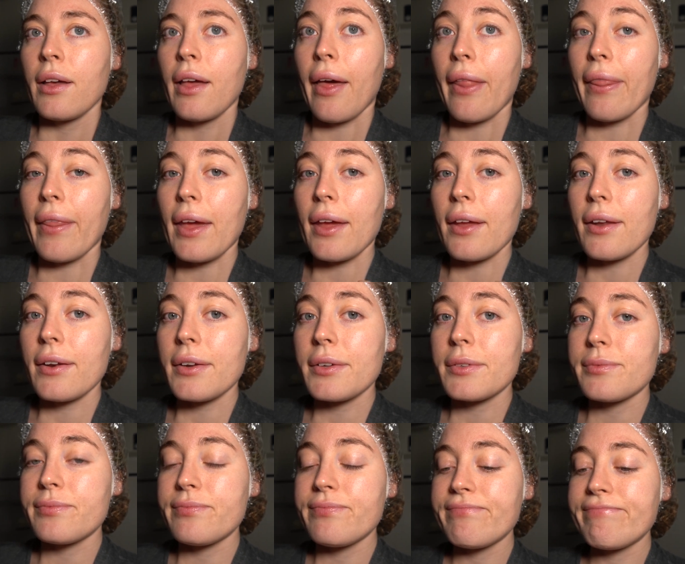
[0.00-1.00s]
And then
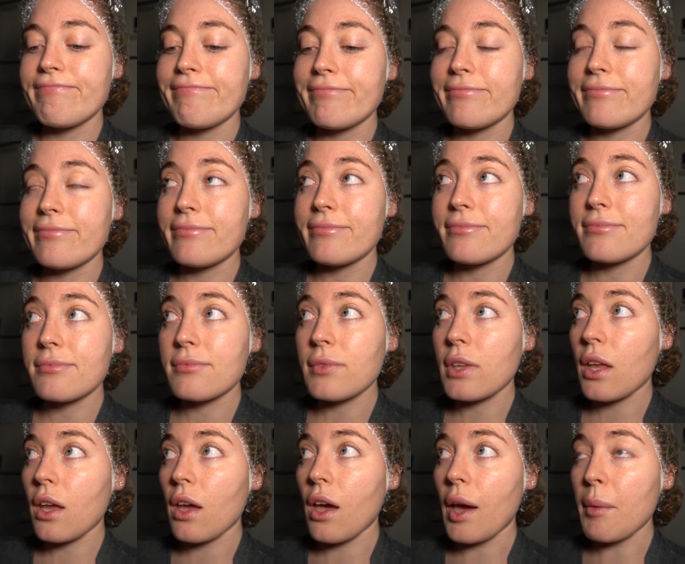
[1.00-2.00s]

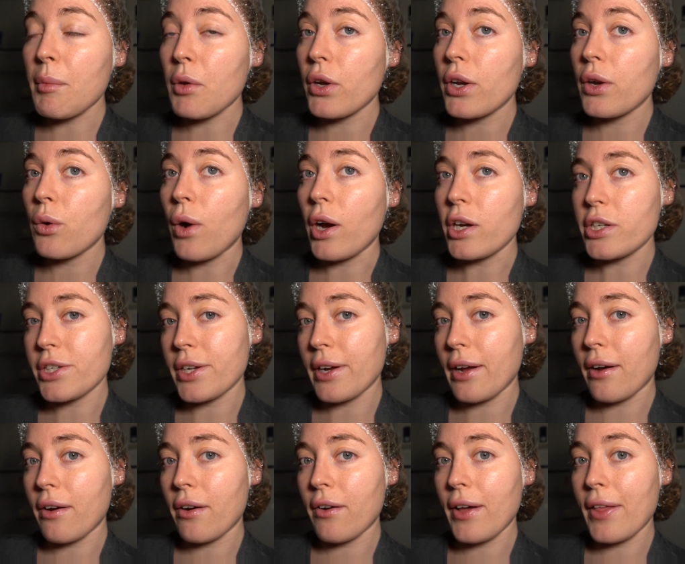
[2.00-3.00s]
I'm going to wash it
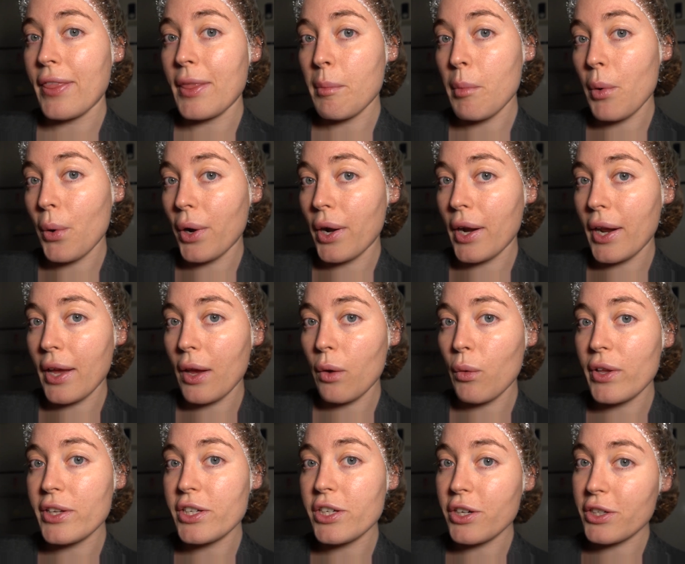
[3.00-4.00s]
out in the morning
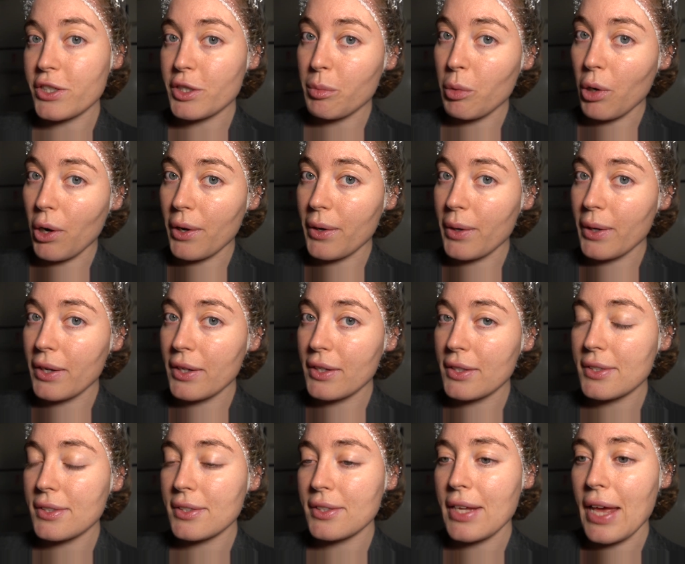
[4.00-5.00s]
with Dr.
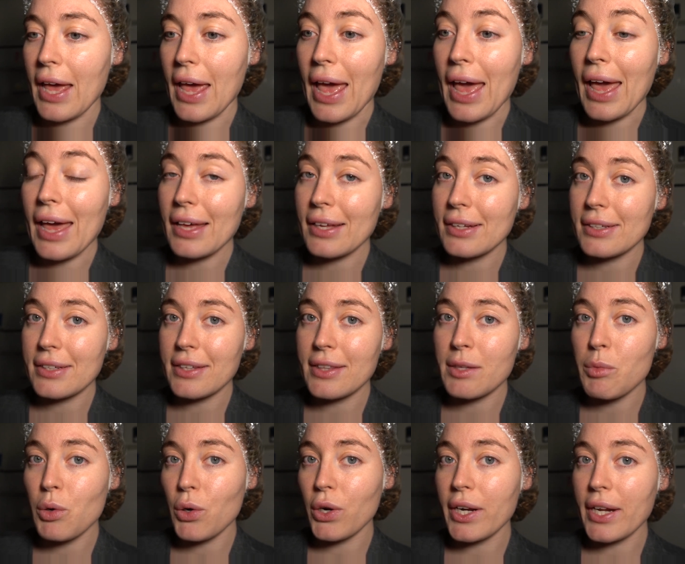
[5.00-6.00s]
Bronner's. And in
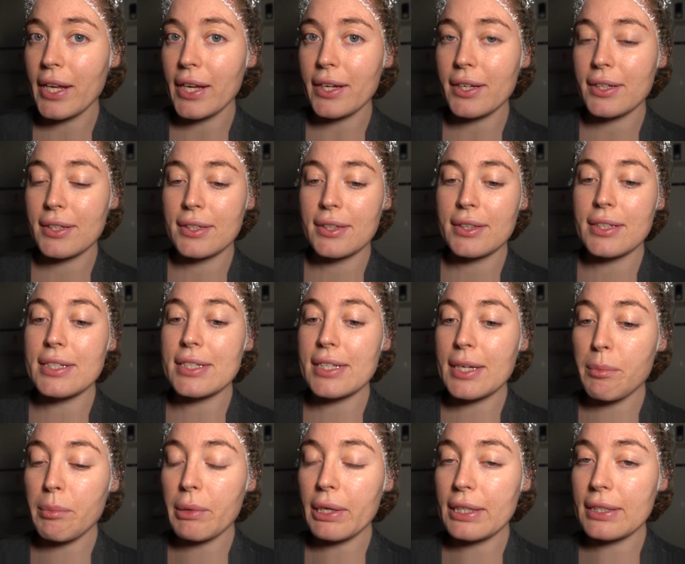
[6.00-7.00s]
the morning, the
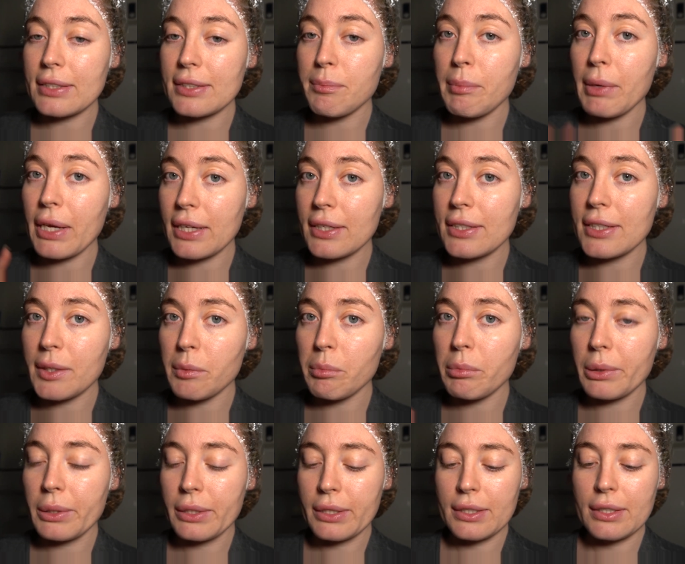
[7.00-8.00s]
tip is, big
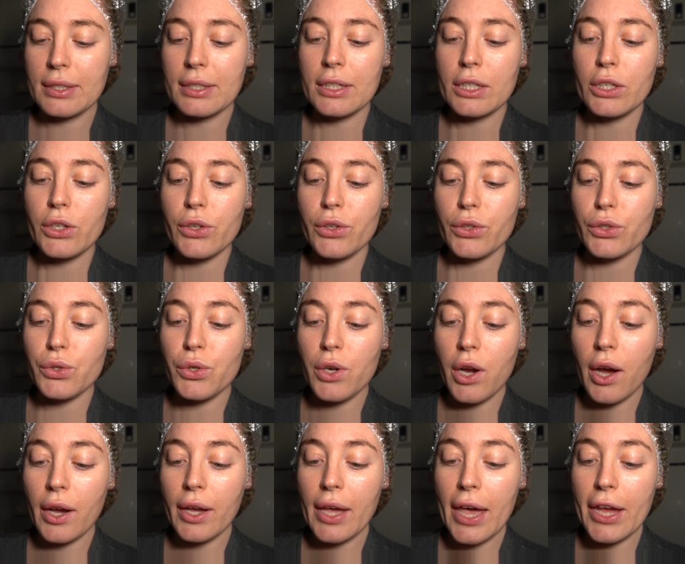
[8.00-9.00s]
tip, do
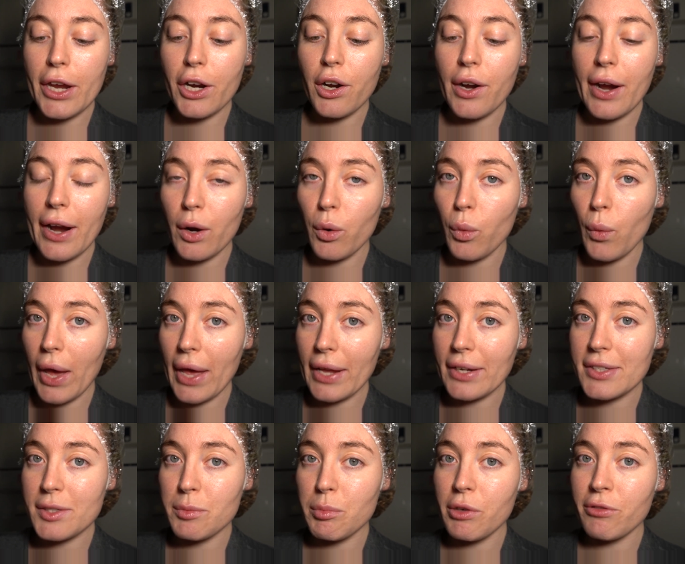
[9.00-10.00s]
not get your hair
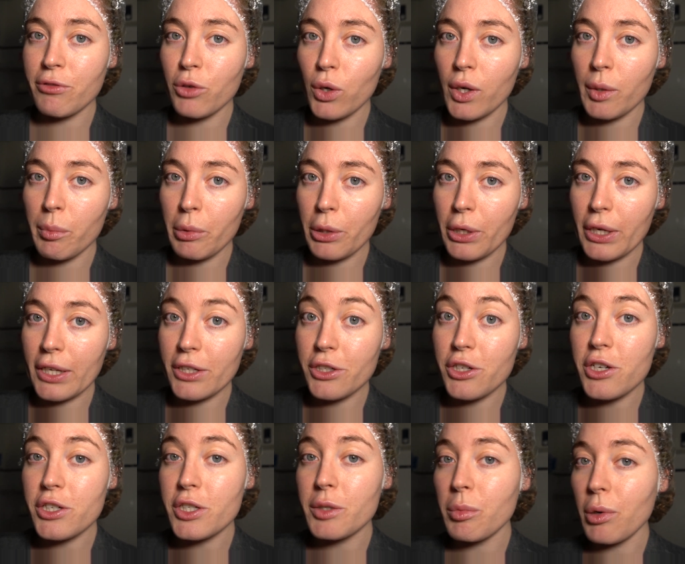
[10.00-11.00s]
wet before putting
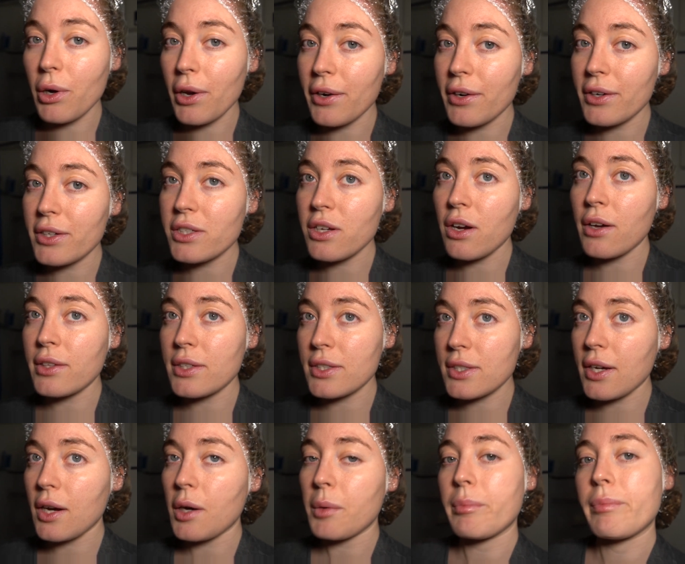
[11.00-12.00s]
Dr. Bronner's on the
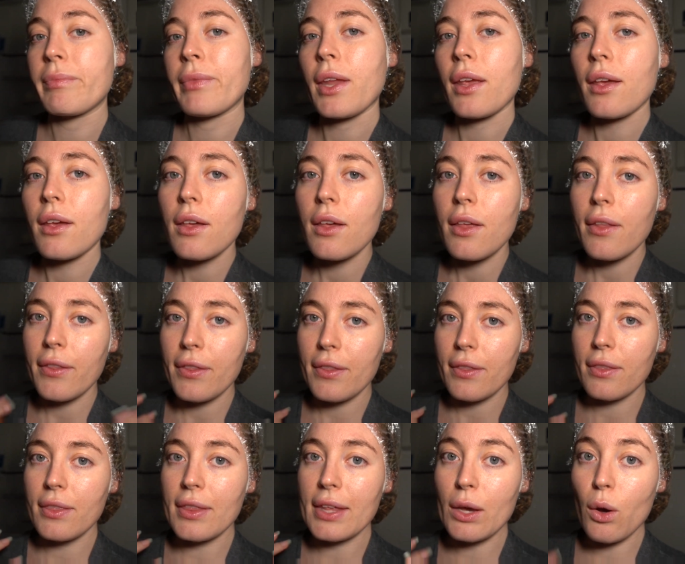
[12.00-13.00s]
scalp.
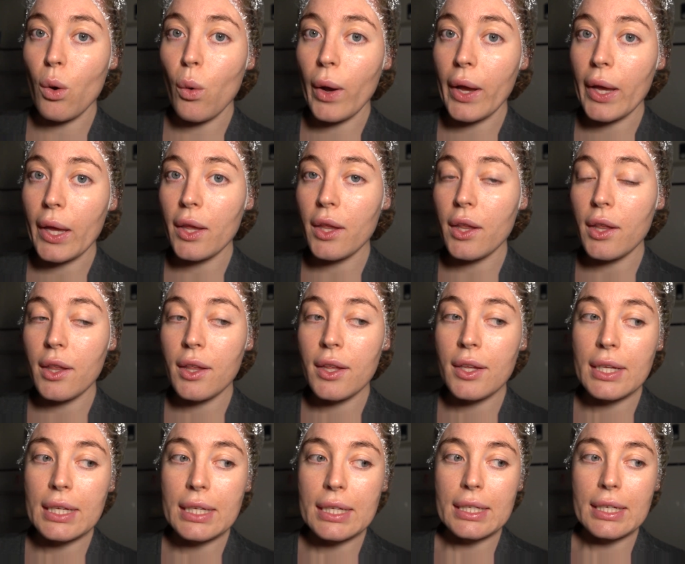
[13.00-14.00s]
The oil,
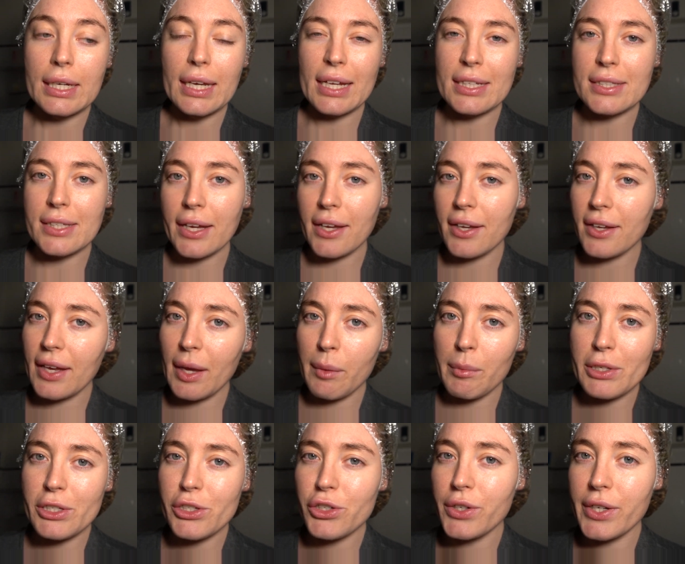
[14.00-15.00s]
it's like a
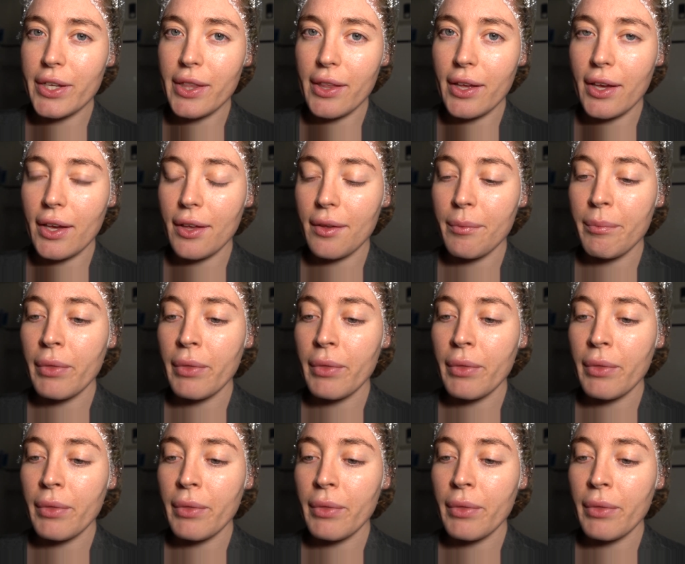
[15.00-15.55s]
chemistry thing.